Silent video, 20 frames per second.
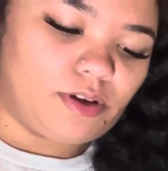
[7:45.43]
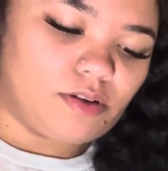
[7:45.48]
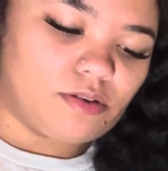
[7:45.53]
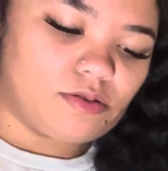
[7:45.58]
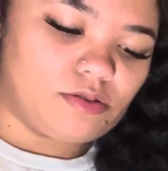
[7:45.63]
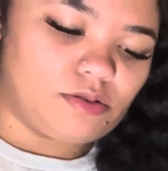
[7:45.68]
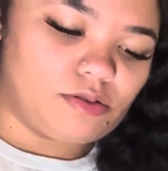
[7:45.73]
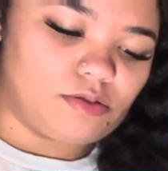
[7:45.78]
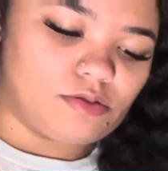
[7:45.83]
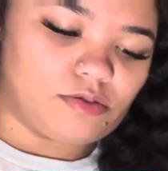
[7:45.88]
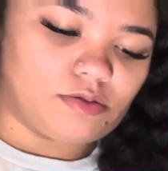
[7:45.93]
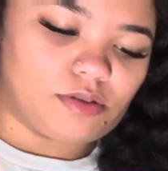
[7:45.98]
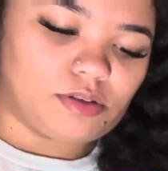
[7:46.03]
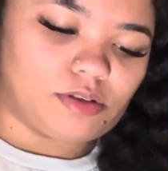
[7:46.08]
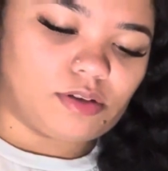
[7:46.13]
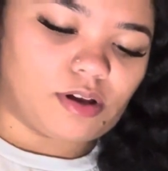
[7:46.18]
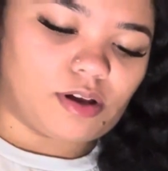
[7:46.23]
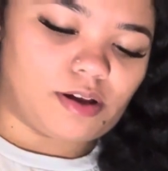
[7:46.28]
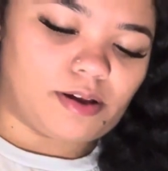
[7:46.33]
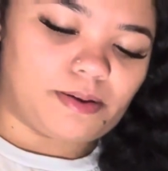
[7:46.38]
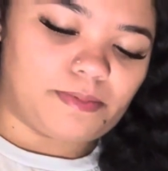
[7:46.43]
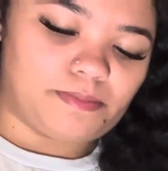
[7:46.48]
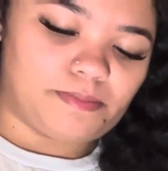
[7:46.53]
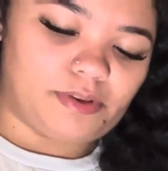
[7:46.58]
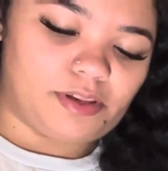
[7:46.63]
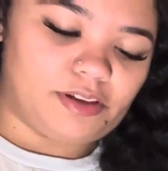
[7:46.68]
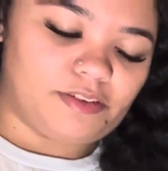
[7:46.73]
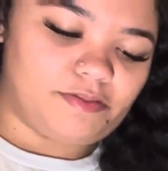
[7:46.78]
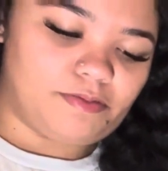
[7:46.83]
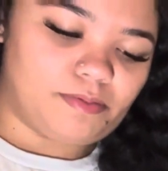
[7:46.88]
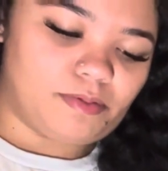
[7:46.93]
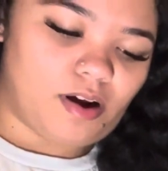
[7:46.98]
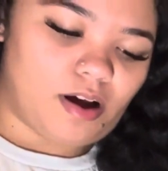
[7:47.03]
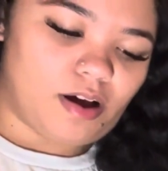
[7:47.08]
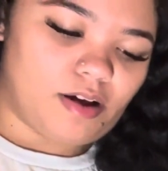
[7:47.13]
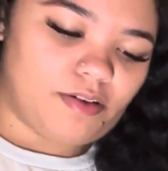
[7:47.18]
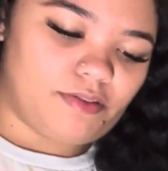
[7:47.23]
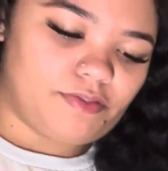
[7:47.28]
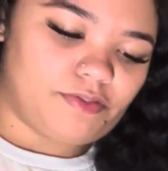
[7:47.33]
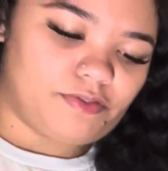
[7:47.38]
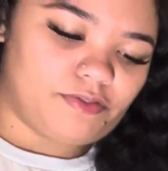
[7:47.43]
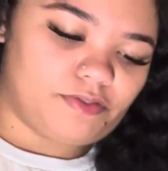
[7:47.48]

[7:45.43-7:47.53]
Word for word: gonna do some beef broth.